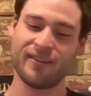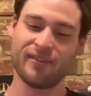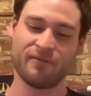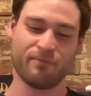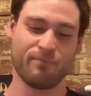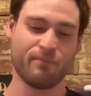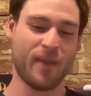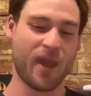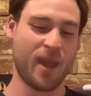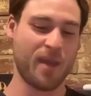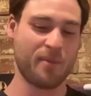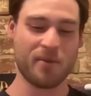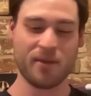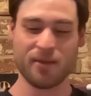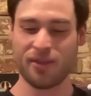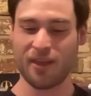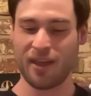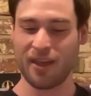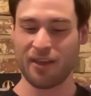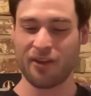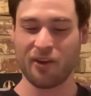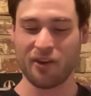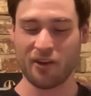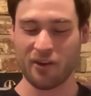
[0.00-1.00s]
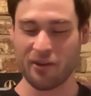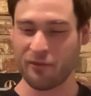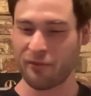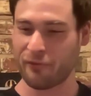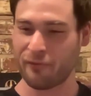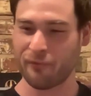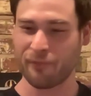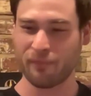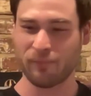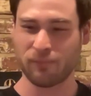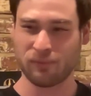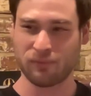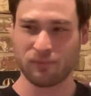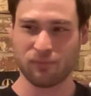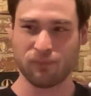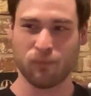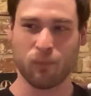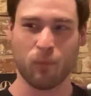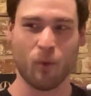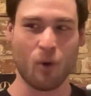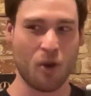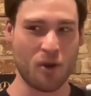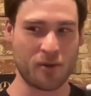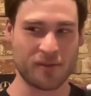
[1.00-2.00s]
maybe they could have
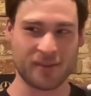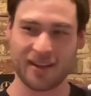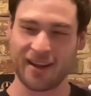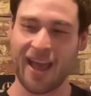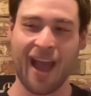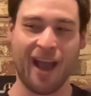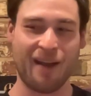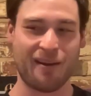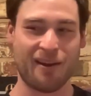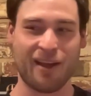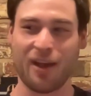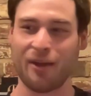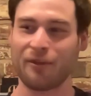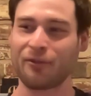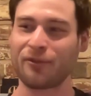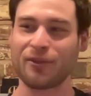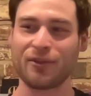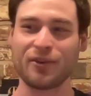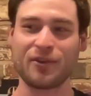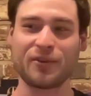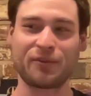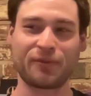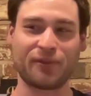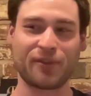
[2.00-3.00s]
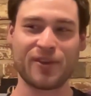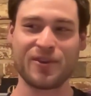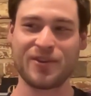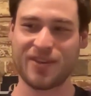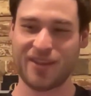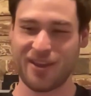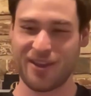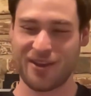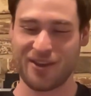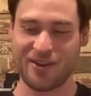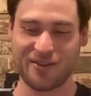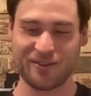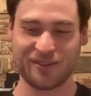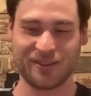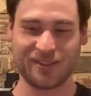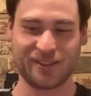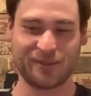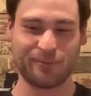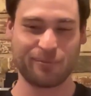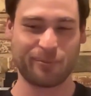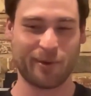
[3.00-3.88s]
worked it out after a few years.